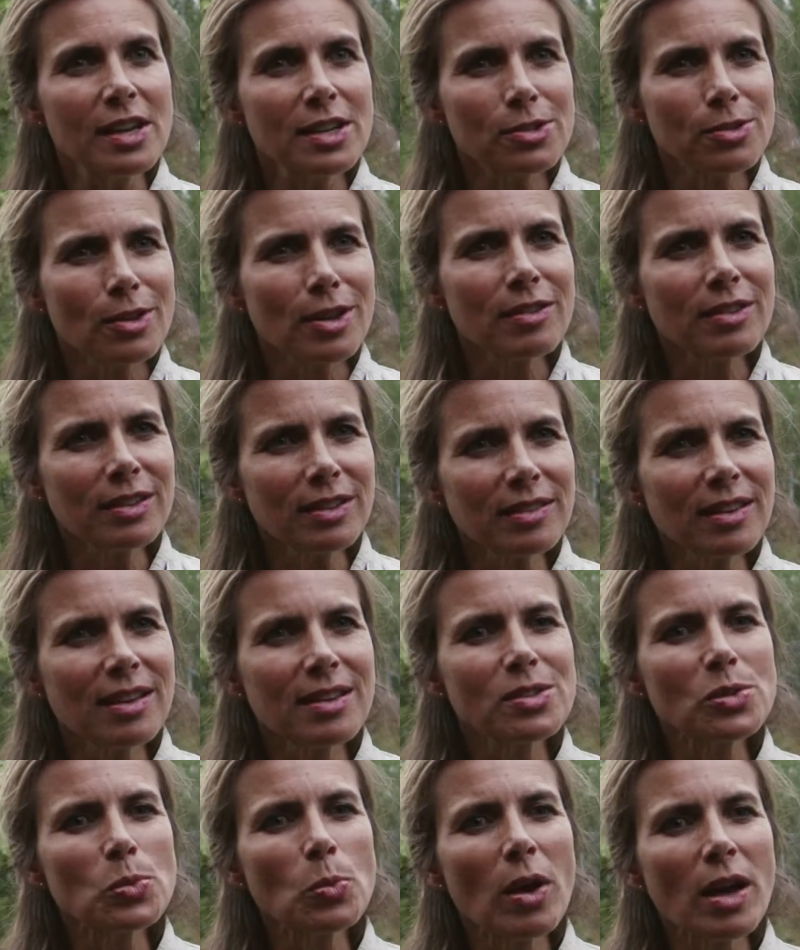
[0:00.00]
So I think
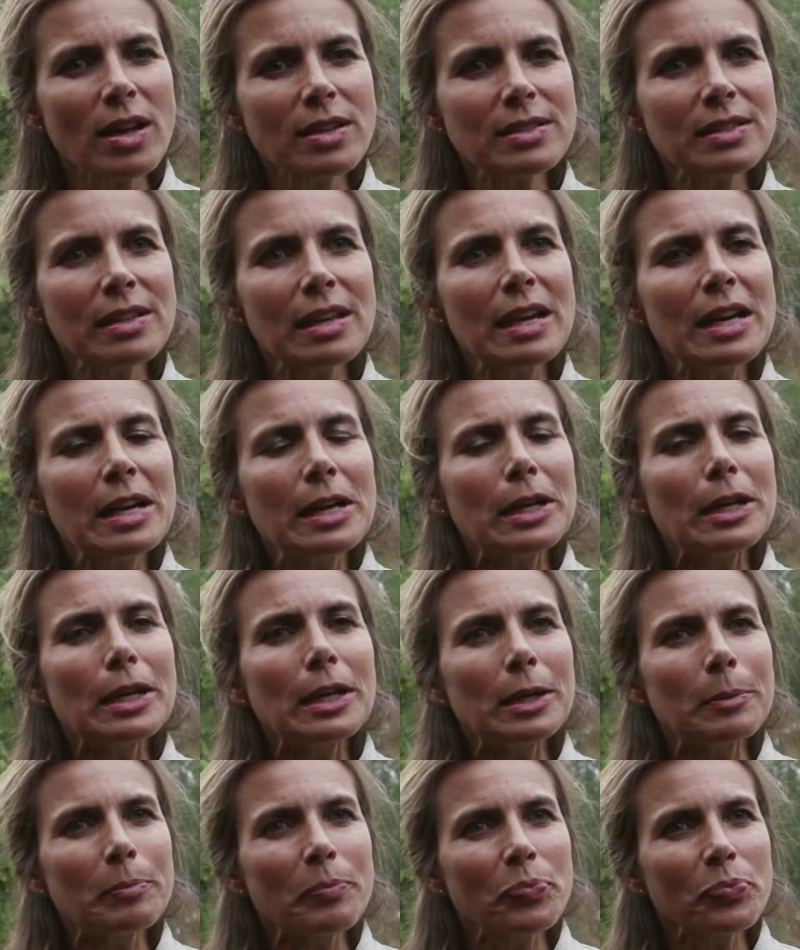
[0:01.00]
there is quite
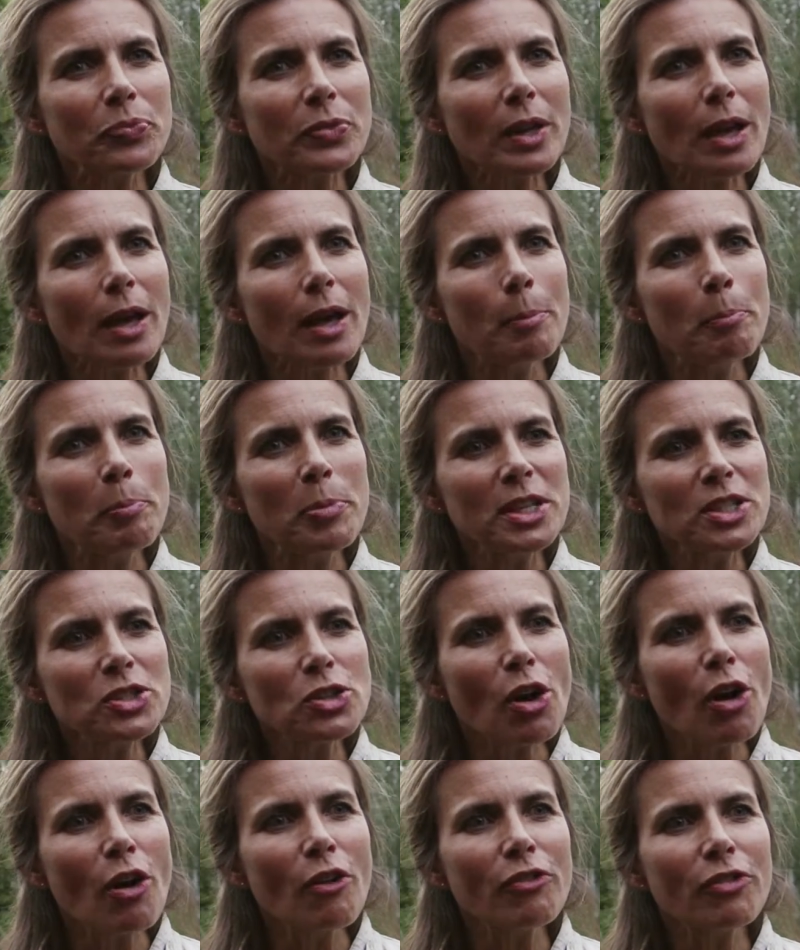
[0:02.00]
a bit
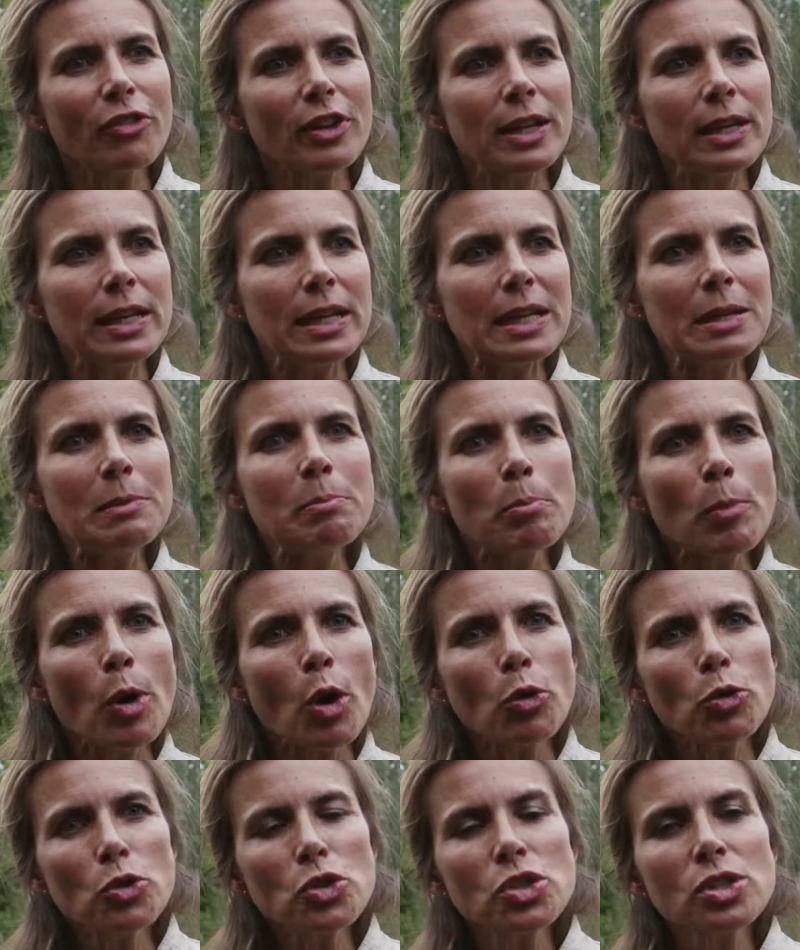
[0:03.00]
of in
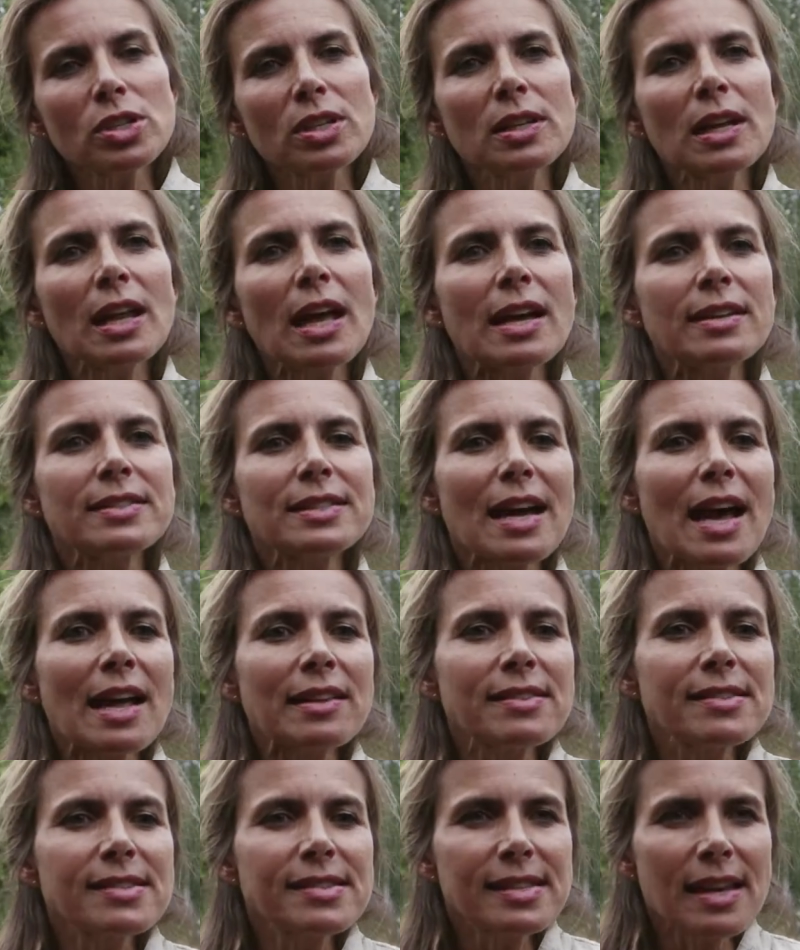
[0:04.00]
motion and
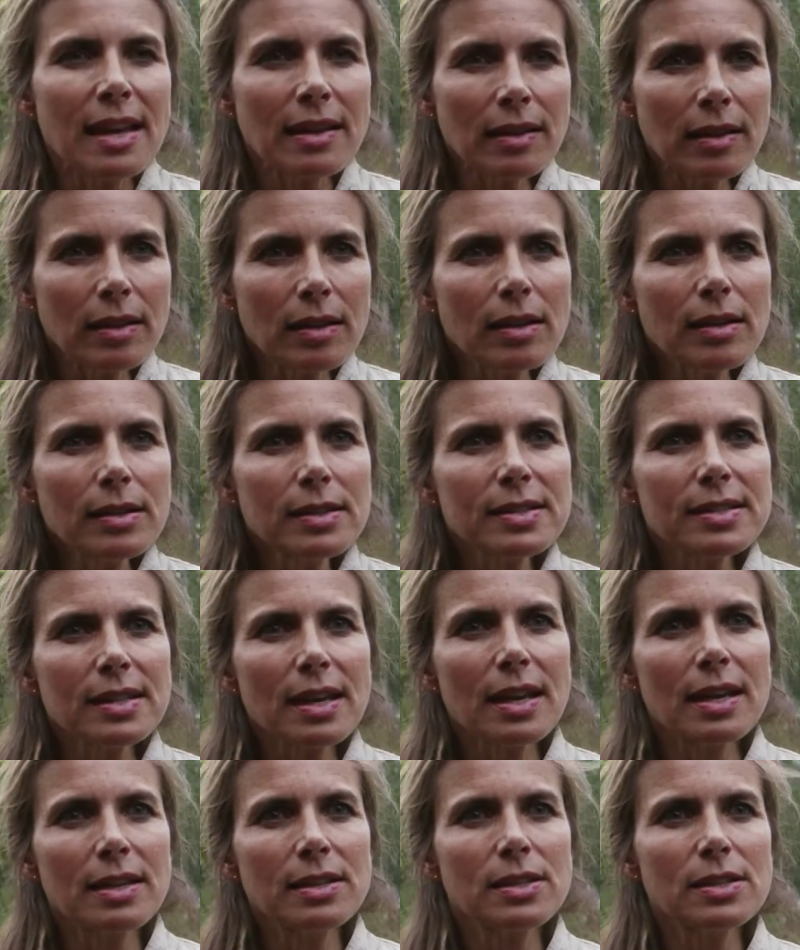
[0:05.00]
unsettled
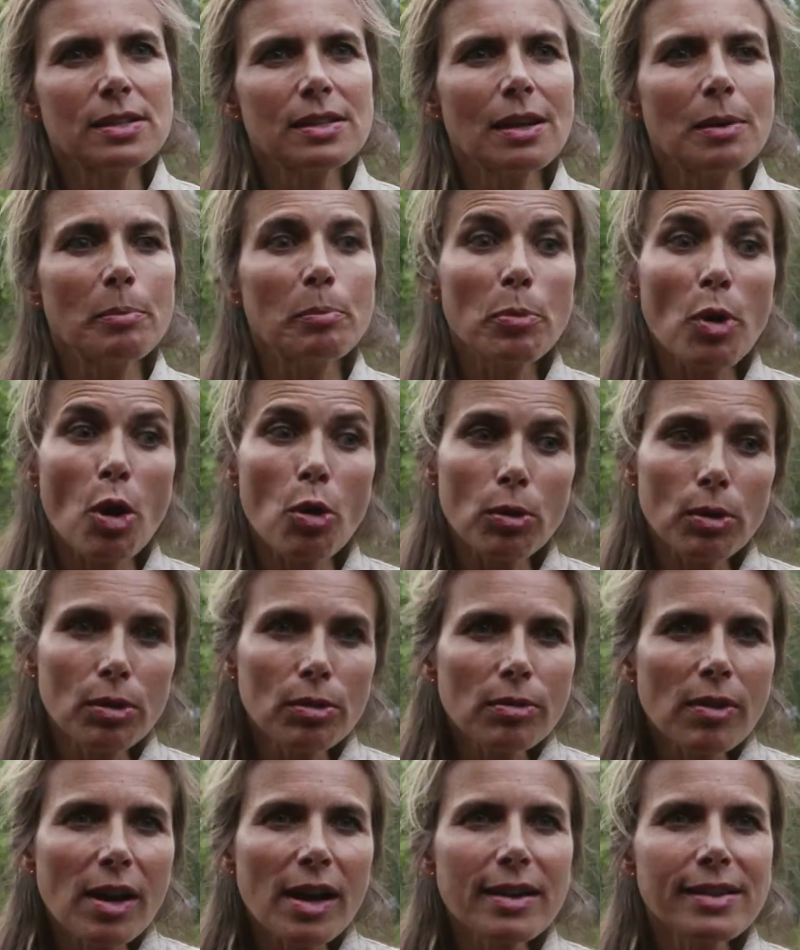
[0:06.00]
and
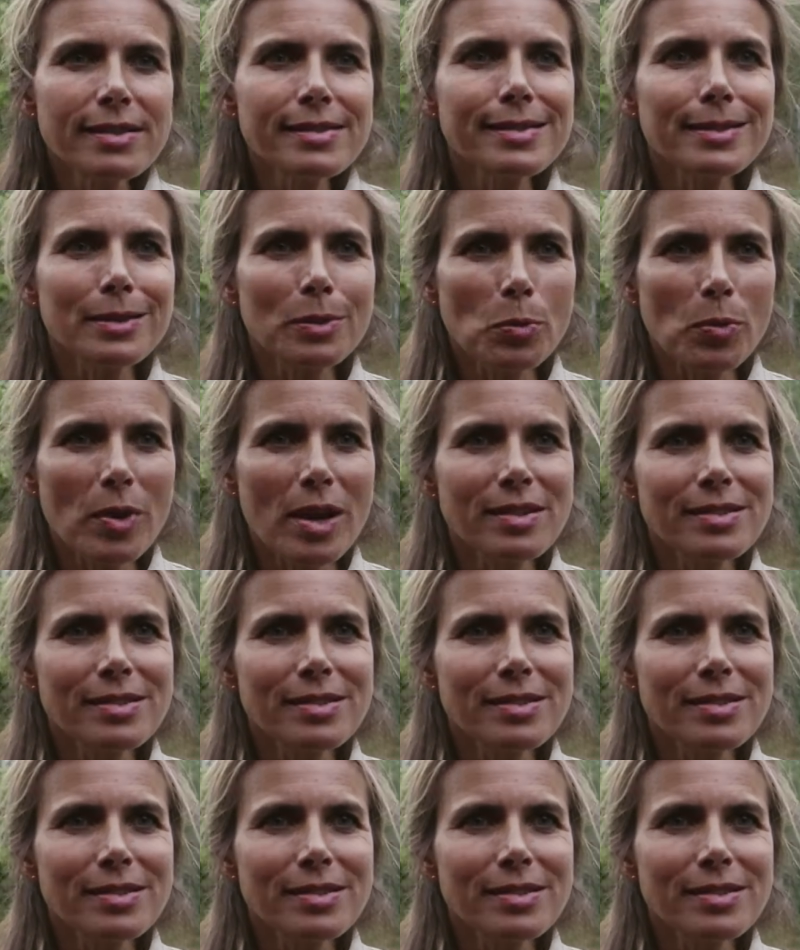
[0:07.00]
polarized in